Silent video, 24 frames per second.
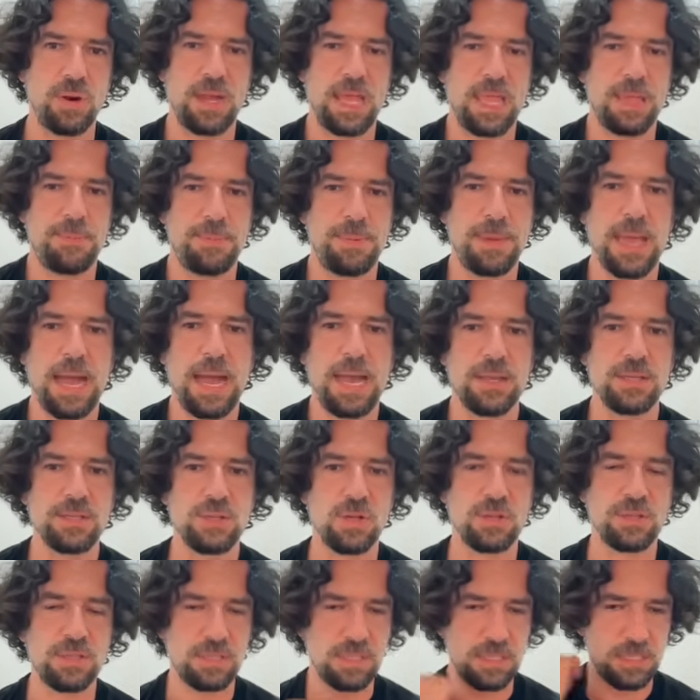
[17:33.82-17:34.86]
API.
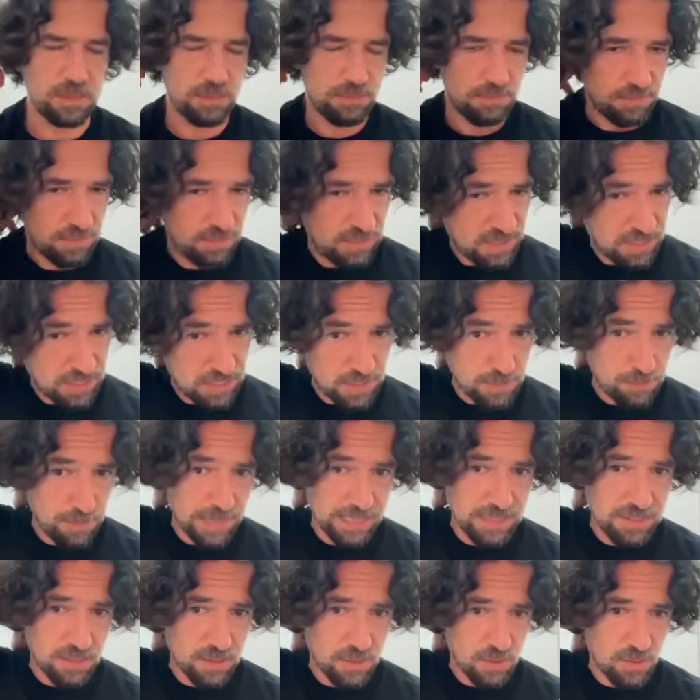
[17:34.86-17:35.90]
So this is
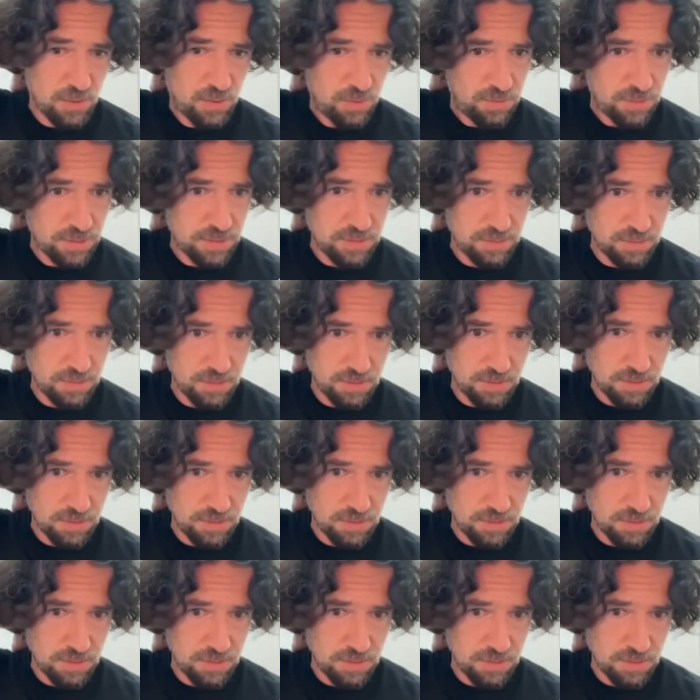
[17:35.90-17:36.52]
better code